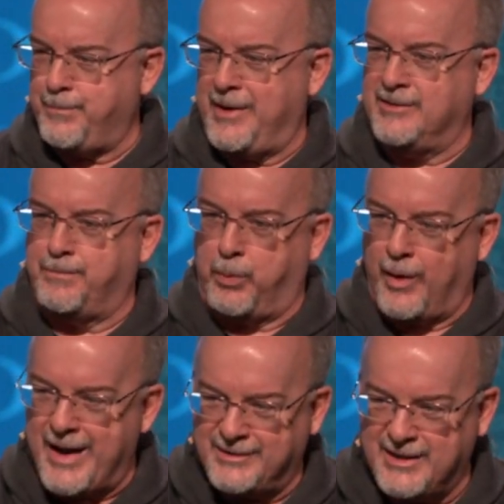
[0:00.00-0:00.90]
his
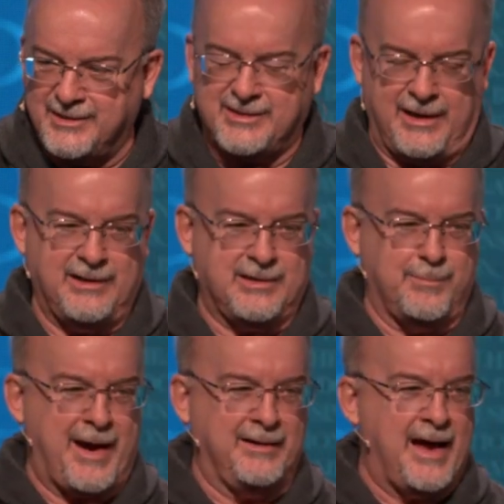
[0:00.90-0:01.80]
presence into
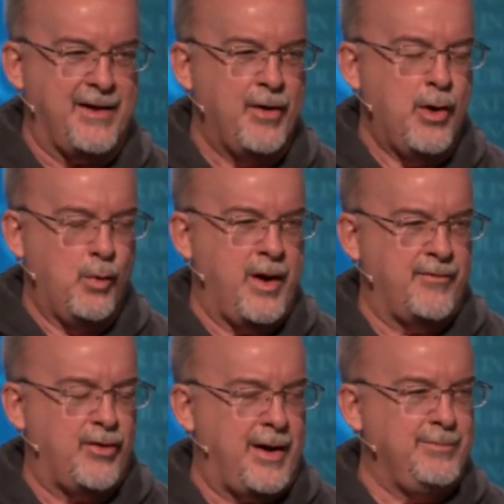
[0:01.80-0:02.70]
my life
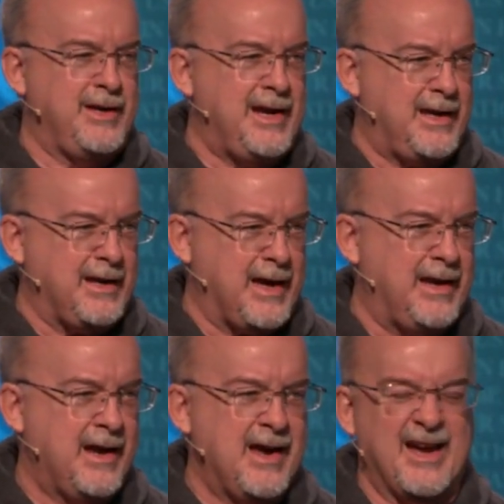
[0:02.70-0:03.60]
whenever I'm needing it,